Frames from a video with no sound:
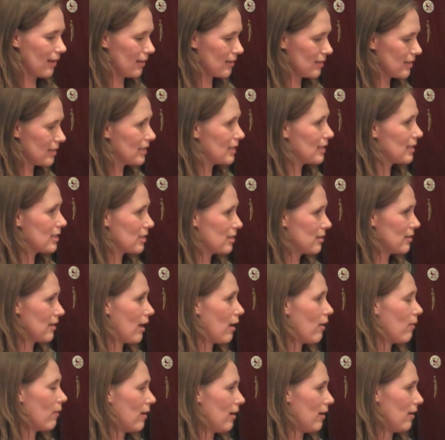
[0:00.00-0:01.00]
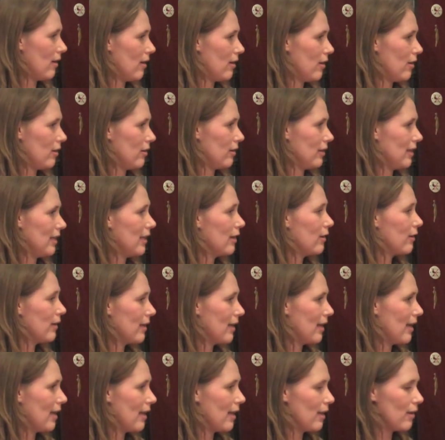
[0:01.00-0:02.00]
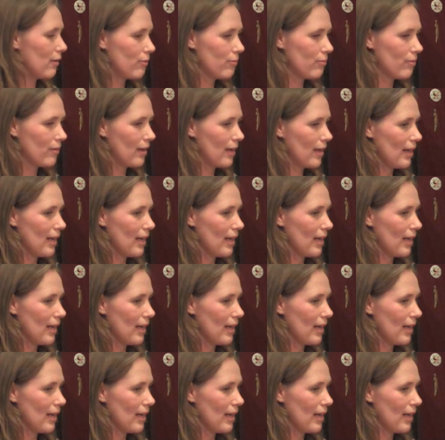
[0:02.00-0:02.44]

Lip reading: She is now a year and a half.